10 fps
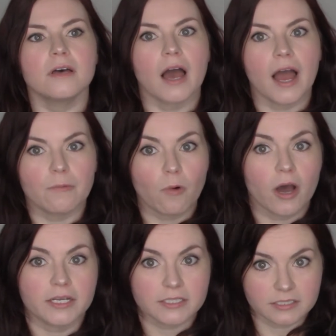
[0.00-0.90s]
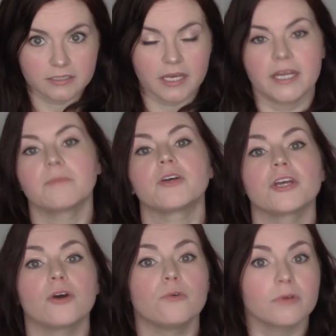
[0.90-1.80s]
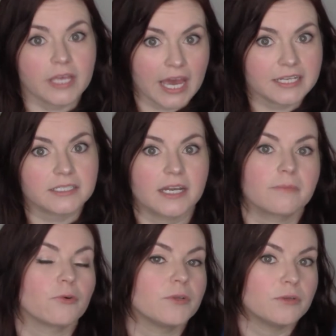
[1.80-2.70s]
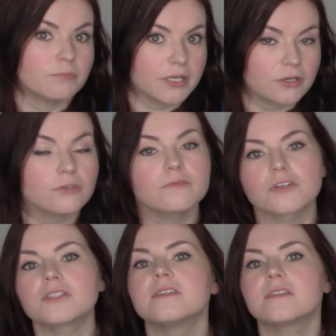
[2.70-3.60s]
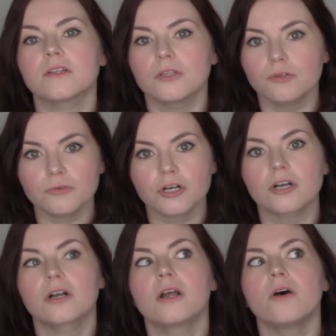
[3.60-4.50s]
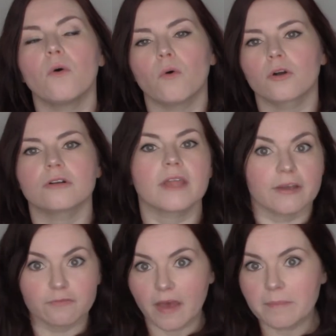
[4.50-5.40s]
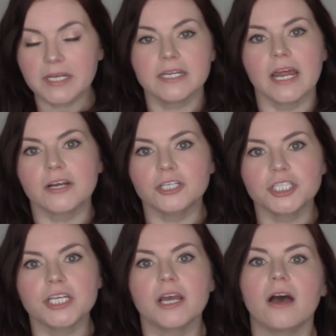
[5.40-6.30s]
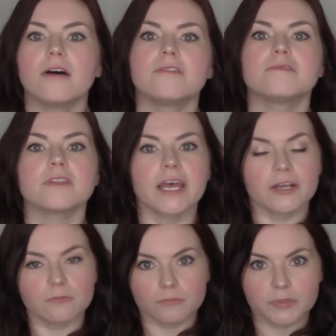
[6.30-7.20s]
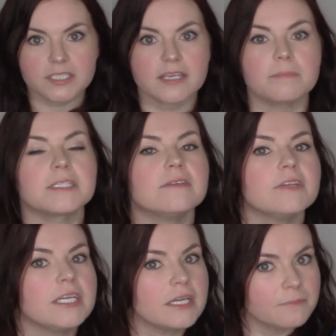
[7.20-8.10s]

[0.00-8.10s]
I want and I'm going to go get and I'm going to build, versus the lunar or like feminine energy of like receptivity.